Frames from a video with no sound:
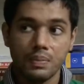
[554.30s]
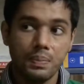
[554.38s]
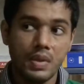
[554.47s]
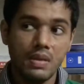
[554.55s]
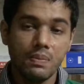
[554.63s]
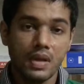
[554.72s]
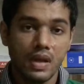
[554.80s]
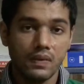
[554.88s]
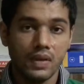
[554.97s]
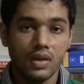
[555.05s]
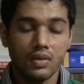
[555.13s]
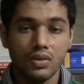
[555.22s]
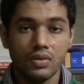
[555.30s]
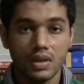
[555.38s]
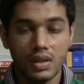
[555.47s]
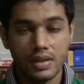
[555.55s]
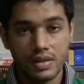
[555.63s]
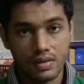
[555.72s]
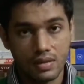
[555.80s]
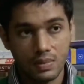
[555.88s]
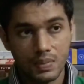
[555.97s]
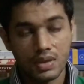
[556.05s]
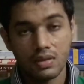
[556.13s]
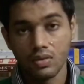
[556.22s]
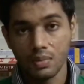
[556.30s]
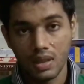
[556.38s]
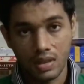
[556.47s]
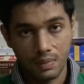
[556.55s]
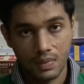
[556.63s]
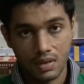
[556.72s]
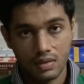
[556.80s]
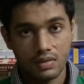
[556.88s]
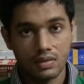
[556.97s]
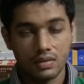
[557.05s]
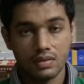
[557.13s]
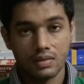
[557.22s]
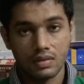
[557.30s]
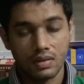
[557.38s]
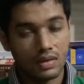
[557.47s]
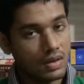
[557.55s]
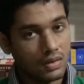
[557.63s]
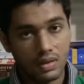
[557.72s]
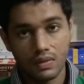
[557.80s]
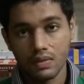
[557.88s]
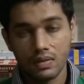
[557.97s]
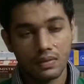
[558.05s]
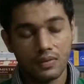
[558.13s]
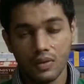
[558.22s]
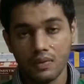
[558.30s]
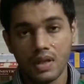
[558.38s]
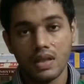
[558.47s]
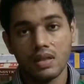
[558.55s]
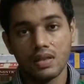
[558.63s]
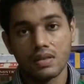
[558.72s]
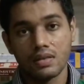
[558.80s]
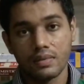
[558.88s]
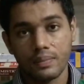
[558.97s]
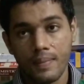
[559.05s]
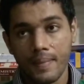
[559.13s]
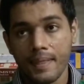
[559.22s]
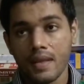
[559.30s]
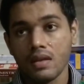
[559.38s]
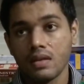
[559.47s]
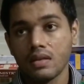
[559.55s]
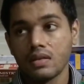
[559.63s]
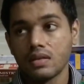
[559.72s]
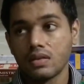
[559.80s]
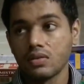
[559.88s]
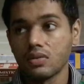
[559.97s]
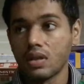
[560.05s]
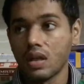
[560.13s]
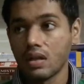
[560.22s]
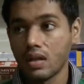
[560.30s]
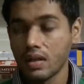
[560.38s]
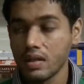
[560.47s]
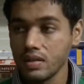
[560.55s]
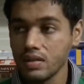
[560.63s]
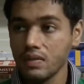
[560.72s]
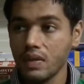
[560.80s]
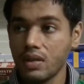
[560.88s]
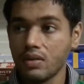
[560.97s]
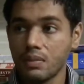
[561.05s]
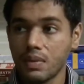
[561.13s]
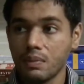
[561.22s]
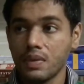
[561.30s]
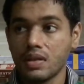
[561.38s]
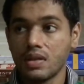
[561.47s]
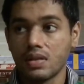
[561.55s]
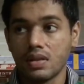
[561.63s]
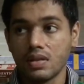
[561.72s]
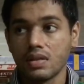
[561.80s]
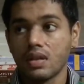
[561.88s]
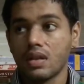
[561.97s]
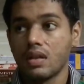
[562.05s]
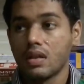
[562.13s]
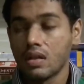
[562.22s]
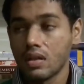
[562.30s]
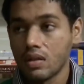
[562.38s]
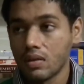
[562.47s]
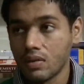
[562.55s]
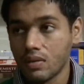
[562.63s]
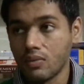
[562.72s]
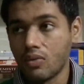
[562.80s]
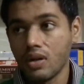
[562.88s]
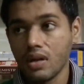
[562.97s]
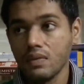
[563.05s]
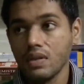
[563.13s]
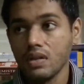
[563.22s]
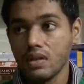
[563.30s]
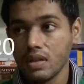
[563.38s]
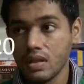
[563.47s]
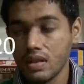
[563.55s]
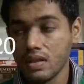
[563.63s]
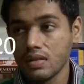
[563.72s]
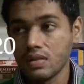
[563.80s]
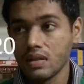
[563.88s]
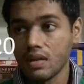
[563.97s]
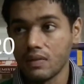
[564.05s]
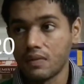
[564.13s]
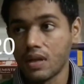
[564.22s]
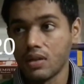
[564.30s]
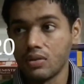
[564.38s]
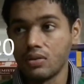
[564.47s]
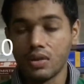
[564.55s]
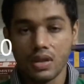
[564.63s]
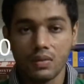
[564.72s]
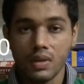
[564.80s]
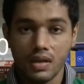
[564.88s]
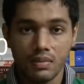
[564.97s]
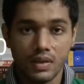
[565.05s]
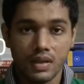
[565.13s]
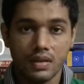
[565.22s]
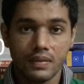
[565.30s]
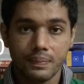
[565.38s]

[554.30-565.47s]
PEEP FiO2 relationships to be kept for ventilation. So an easy way to remember this is whatever is the FiO2 requirement,